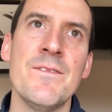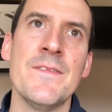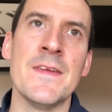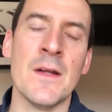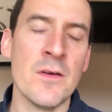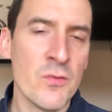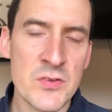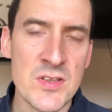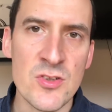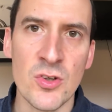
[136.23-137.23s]
you know,
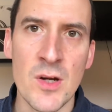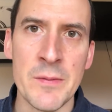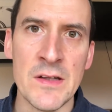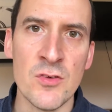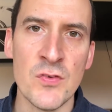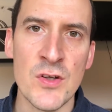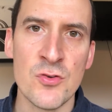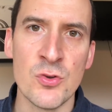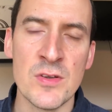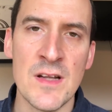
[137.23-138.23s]
obviously he's not coming in as first
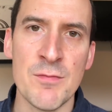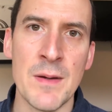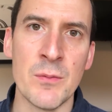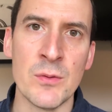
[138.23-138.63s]
choice left back.